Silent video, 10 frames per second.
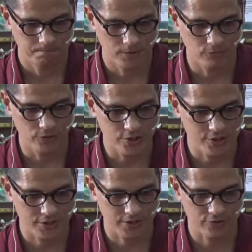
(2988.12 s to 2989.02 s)
if we
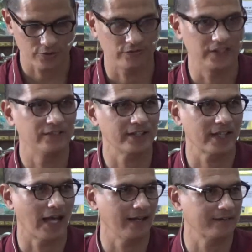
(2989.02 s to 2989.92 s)
just sort of leave it at
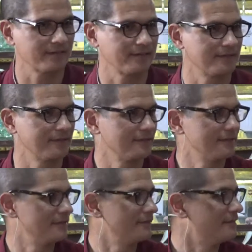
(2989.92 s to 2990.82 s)
that,
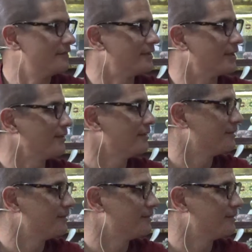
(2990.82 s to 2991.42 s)
you know,